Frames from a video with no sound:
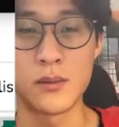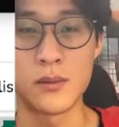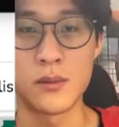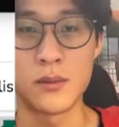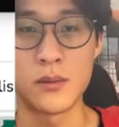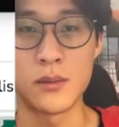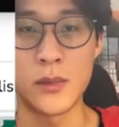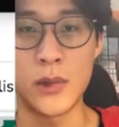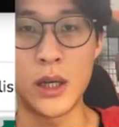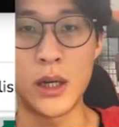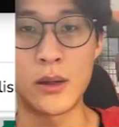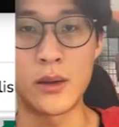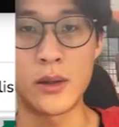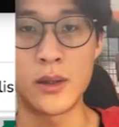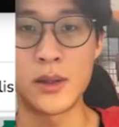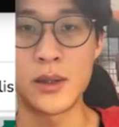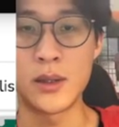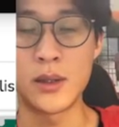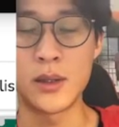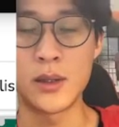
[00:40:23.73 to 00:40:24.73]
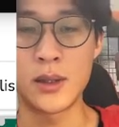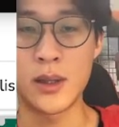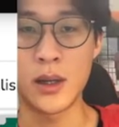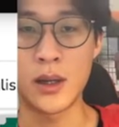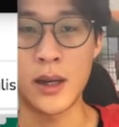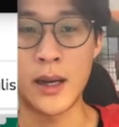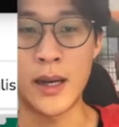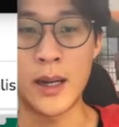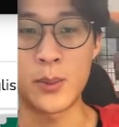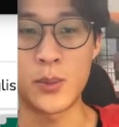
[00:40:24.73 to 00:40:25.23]
Yeah, this is a
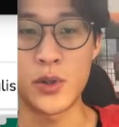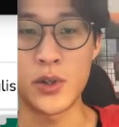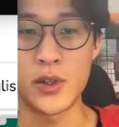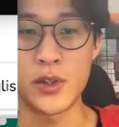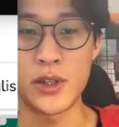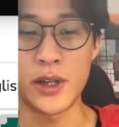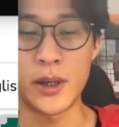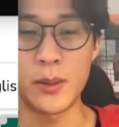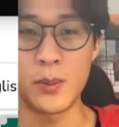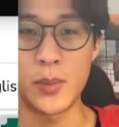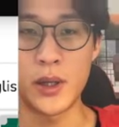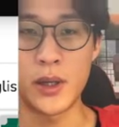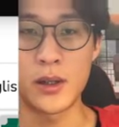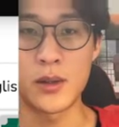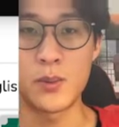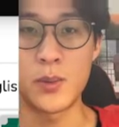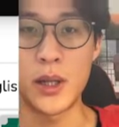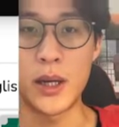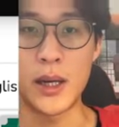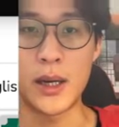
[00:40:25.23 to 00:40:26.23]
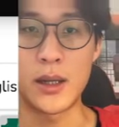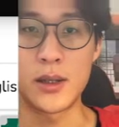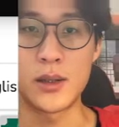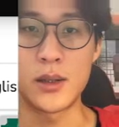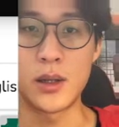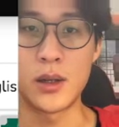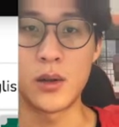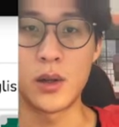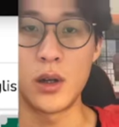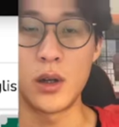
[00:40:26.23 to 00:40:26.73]
capture shape because black has
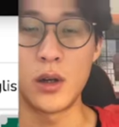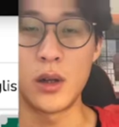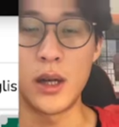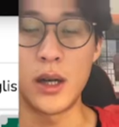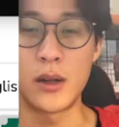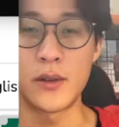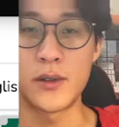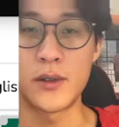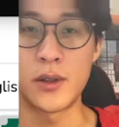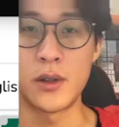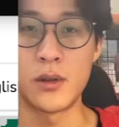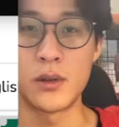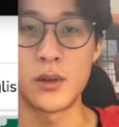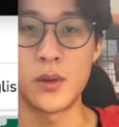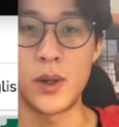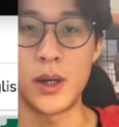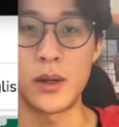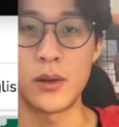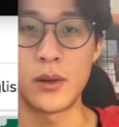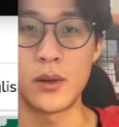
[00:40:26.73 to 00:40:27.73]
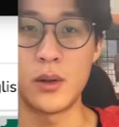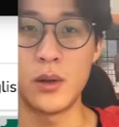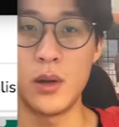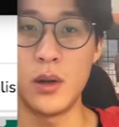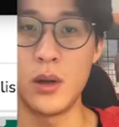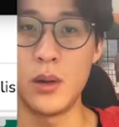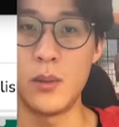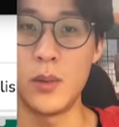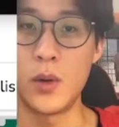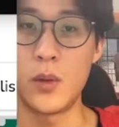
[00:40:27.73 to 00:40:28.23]
a lot of stones around
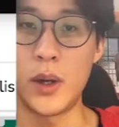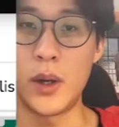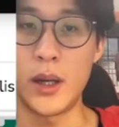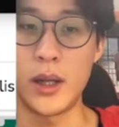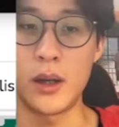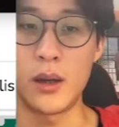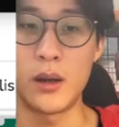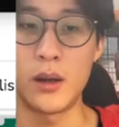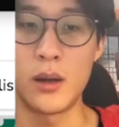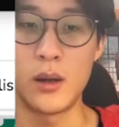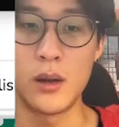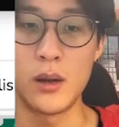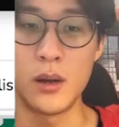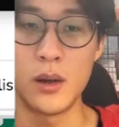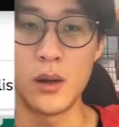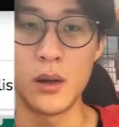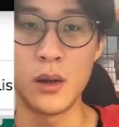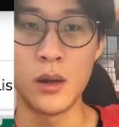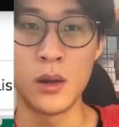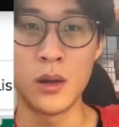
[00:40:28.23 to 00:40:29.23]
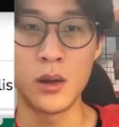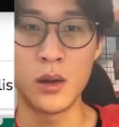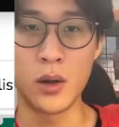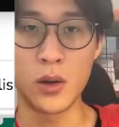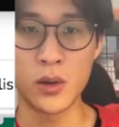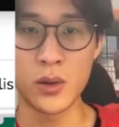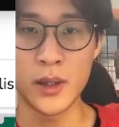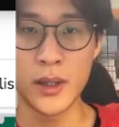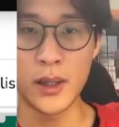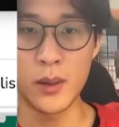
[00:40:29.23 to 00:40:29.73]
already.
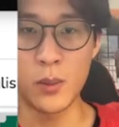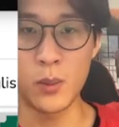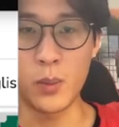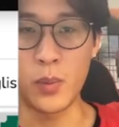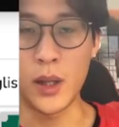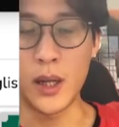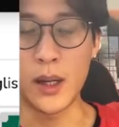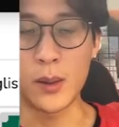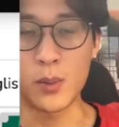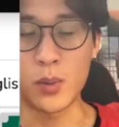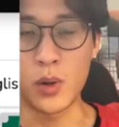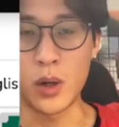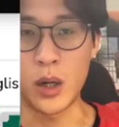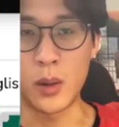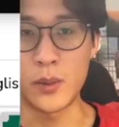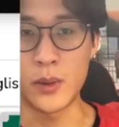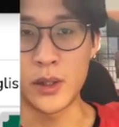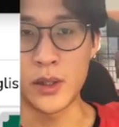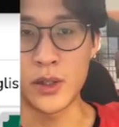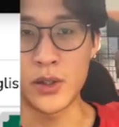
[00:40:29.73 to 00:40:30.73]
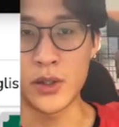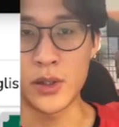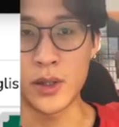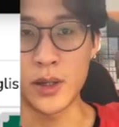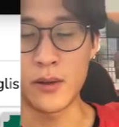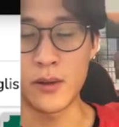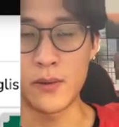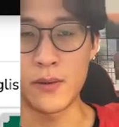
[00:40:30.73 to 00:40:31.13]
Locally, black probably should have